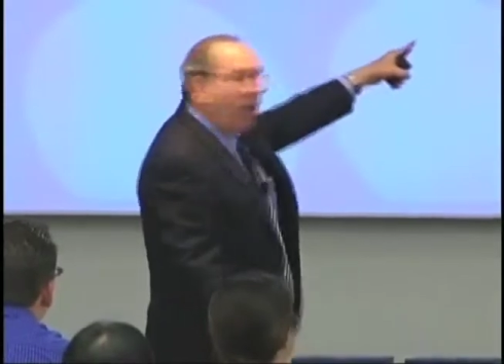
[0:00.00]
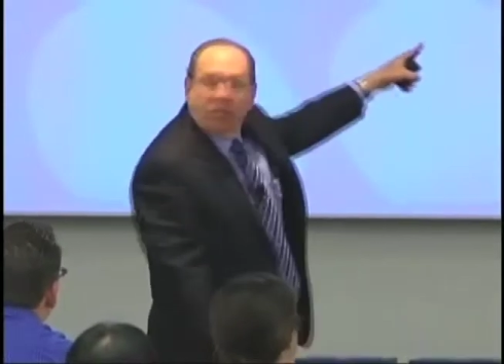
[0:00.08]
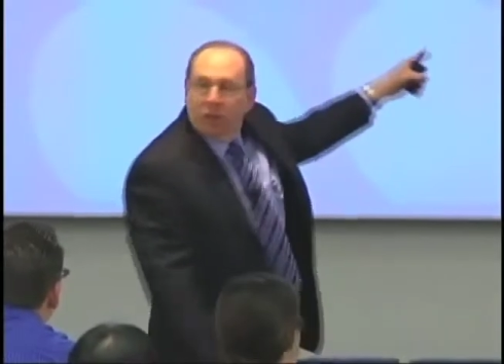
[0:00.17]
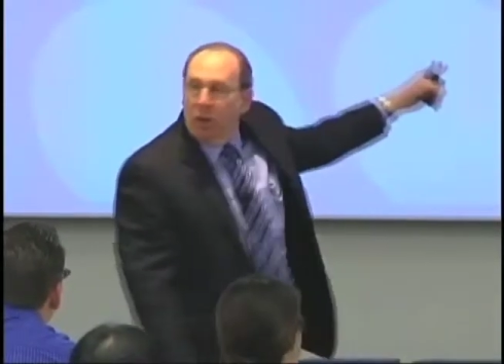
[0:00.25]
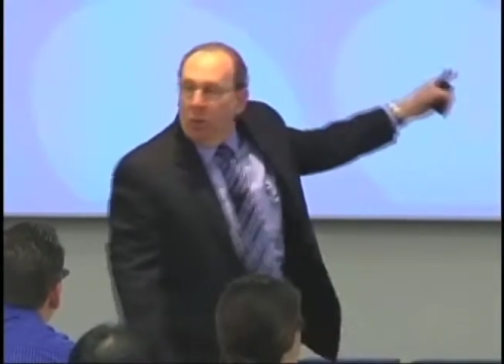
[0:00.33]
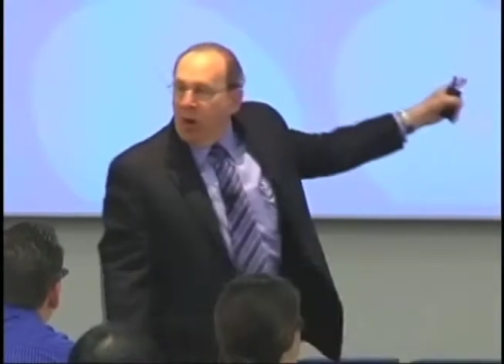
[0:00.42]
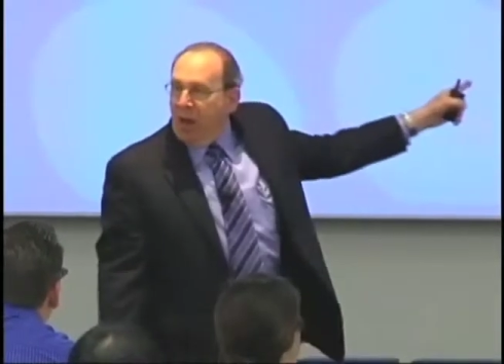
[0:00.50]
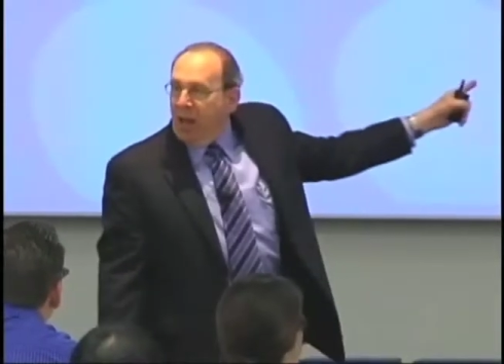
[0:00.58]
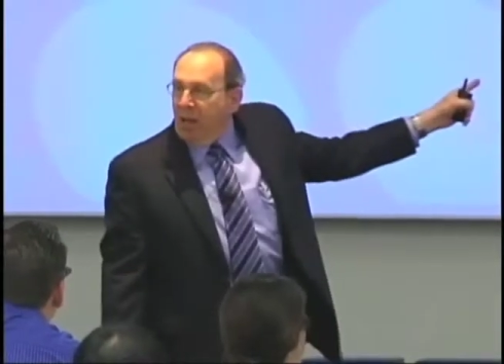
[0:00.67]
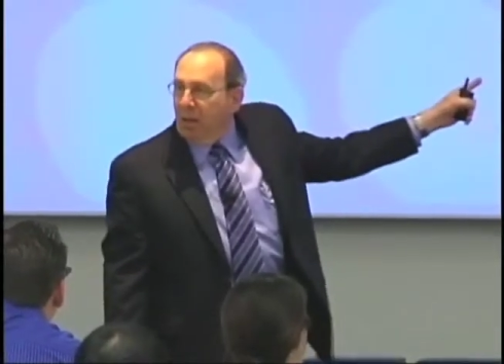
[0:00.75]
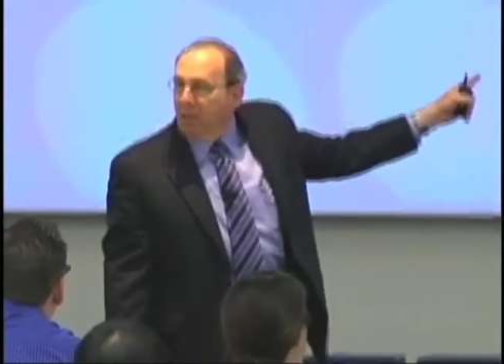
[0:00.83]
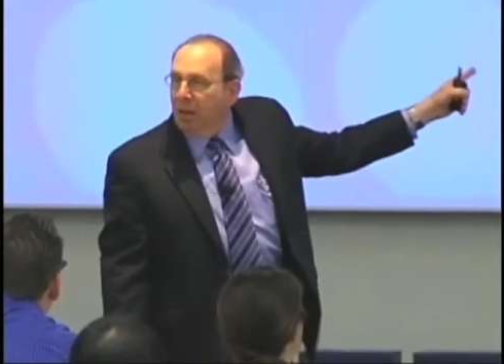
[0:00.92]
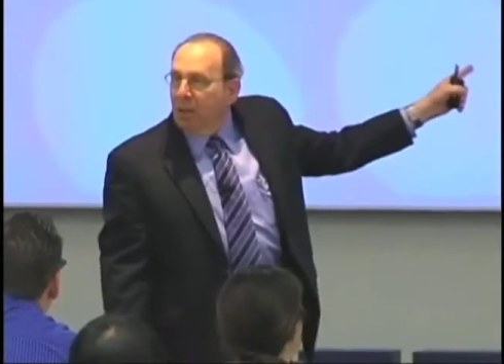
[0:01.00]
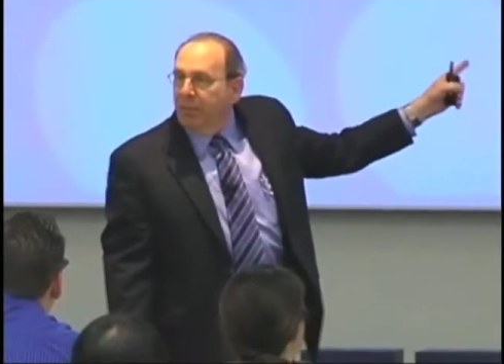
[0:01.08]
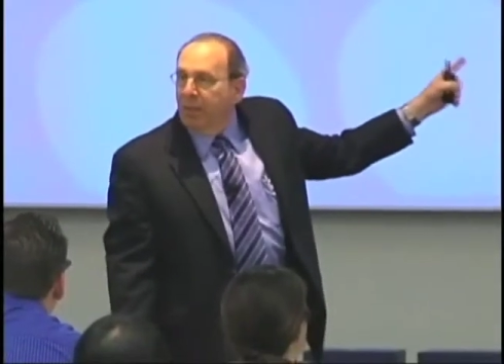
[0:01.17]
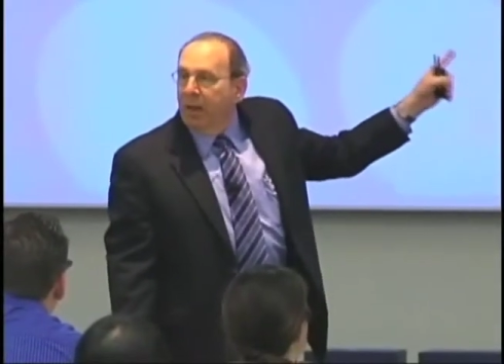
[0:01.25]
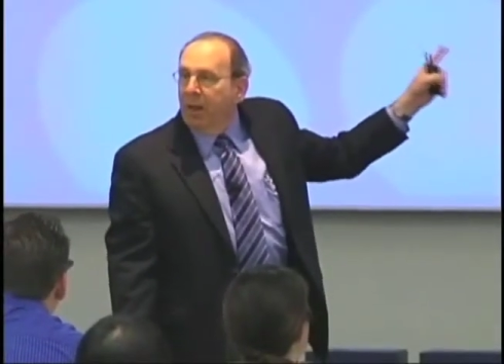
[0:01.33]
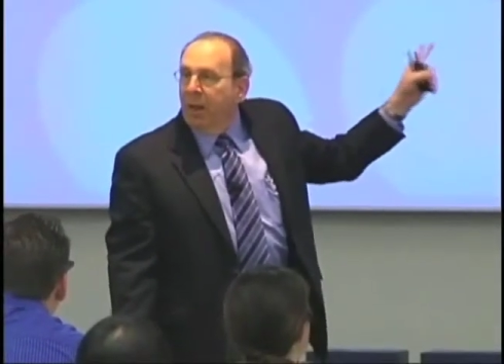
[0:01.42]
You know why?
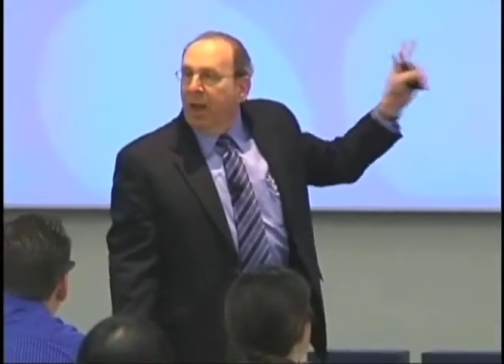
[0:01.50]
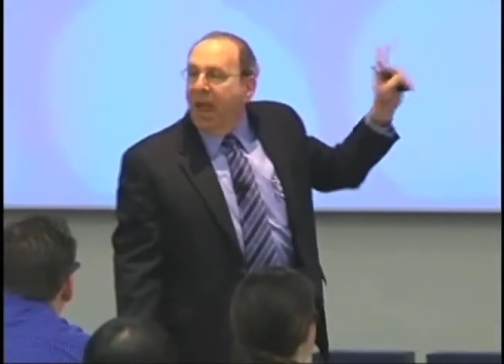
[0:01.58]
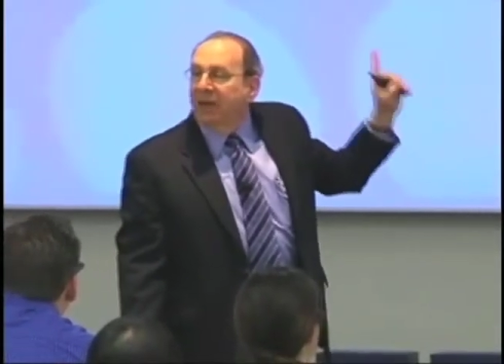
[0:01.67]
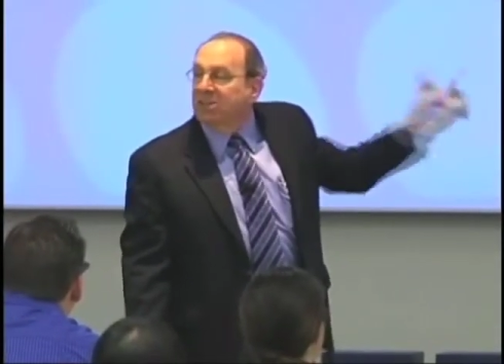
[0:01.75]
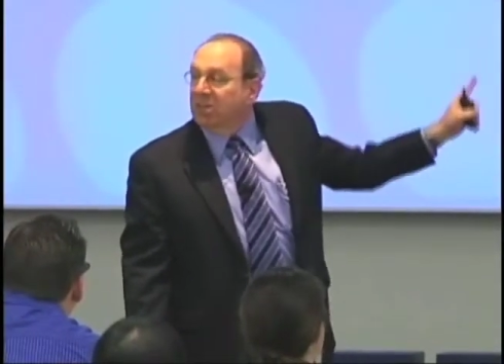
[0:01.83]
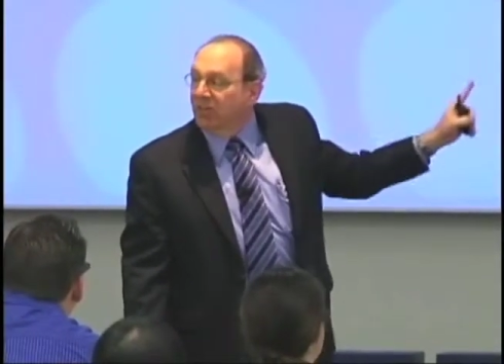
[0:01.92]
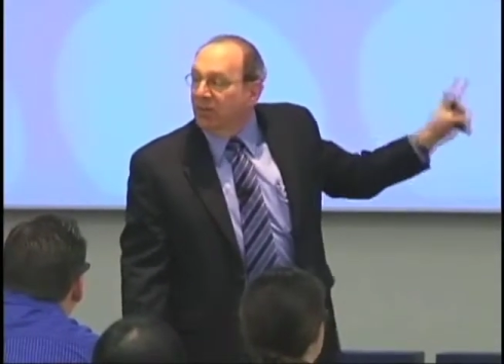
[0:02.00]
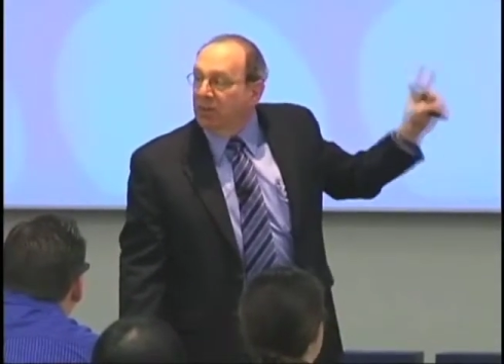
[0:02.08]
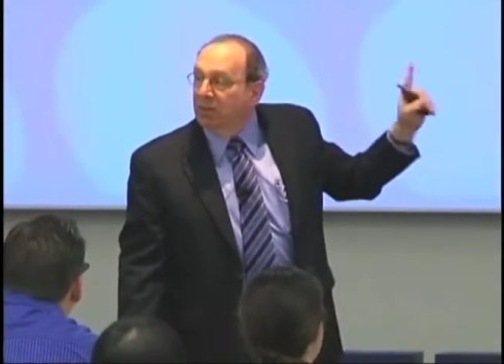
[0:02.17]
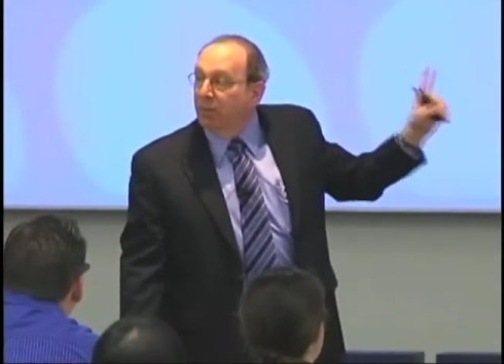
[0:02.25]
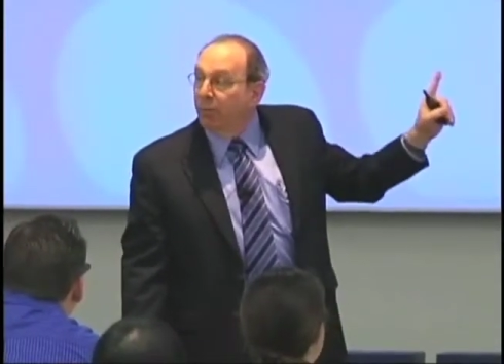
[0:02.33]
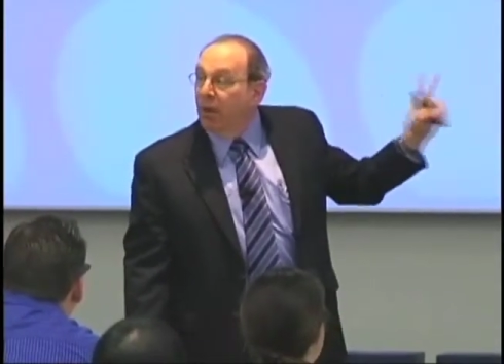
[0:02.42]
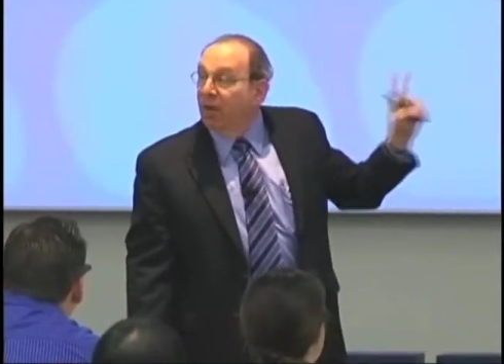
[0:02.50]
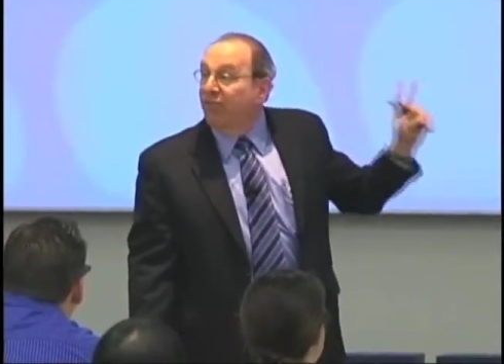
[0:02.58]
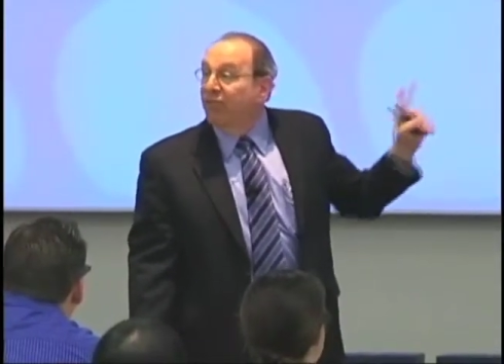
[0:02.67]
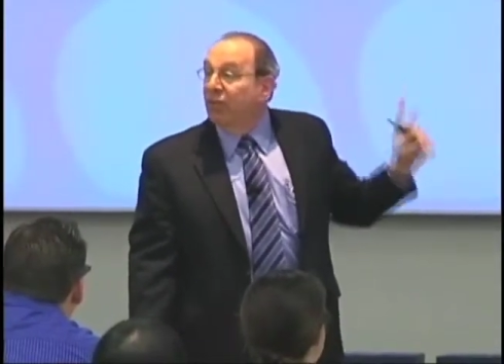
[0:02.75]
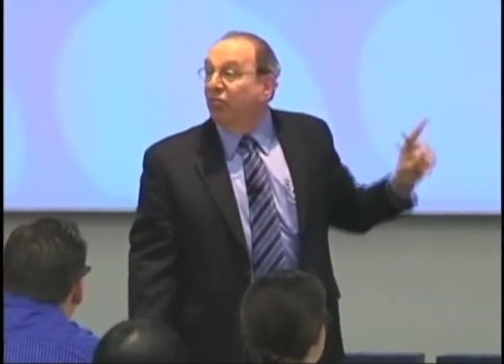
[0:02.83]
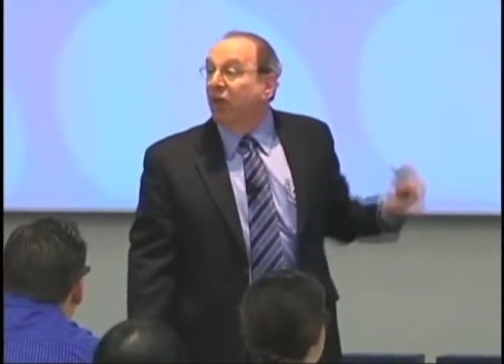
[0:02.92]
Activity in the brain
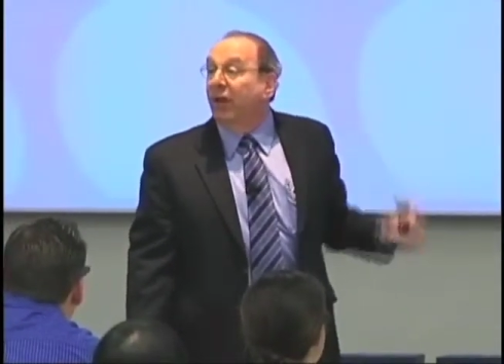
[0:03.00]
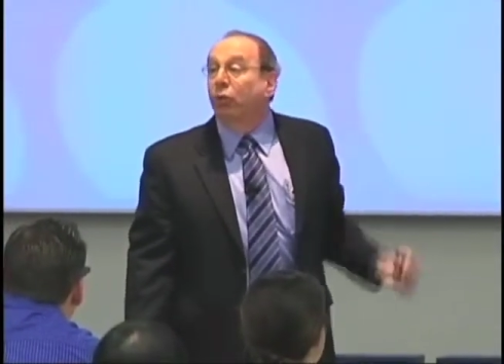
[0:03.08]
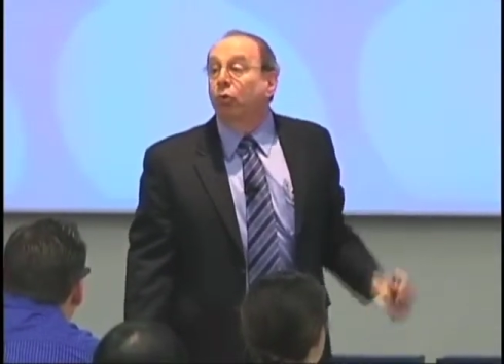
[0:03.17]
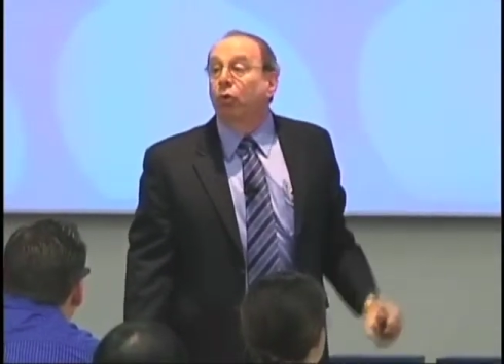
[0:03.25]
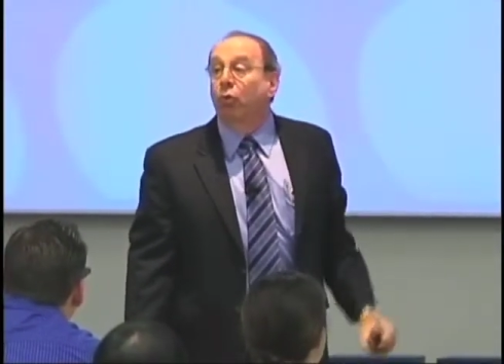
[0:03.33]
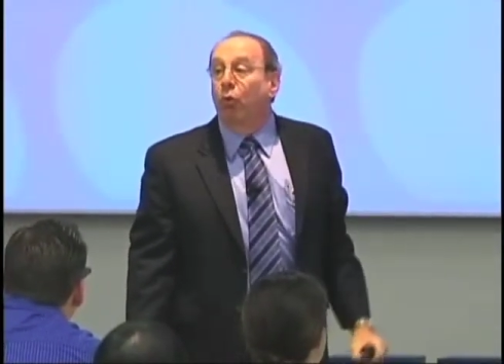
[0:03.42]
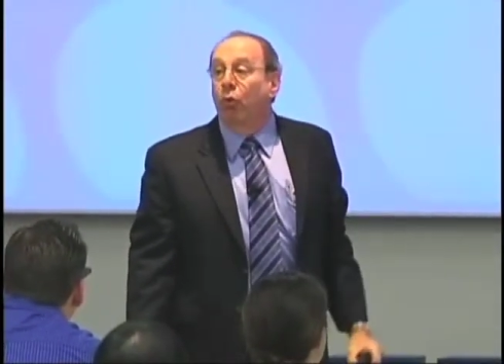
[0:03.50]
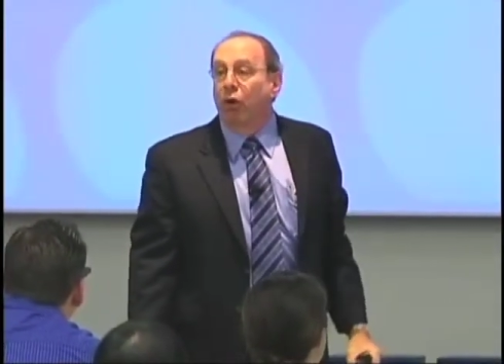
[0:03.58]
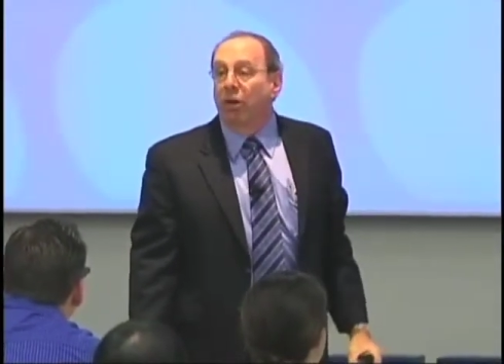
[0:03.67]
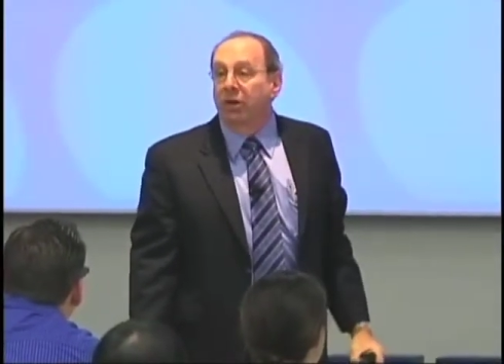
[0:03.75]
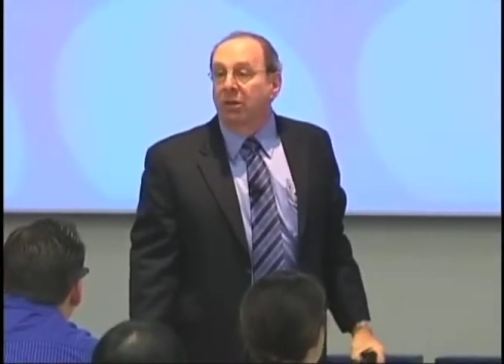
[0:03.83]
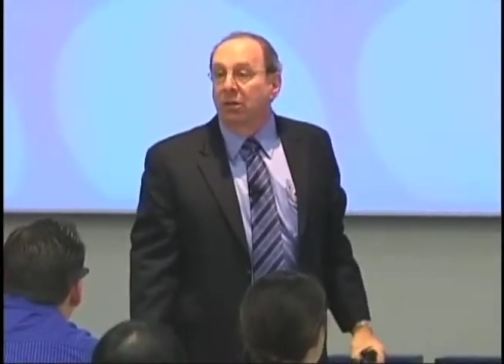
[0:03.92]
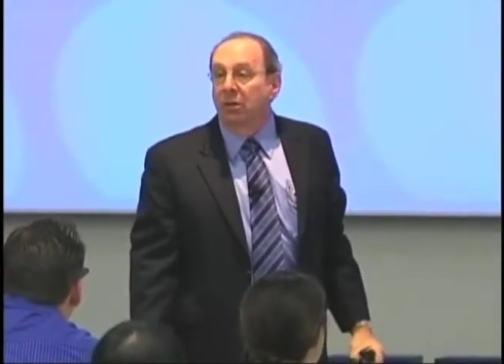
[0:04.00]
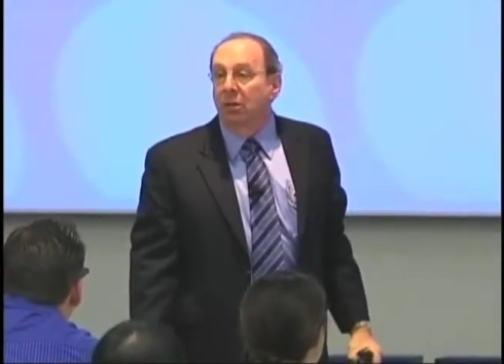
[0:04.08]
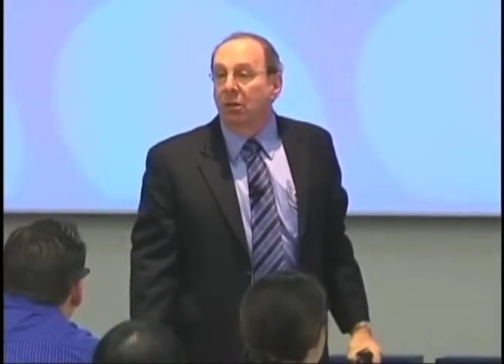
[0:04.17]
feels like reward.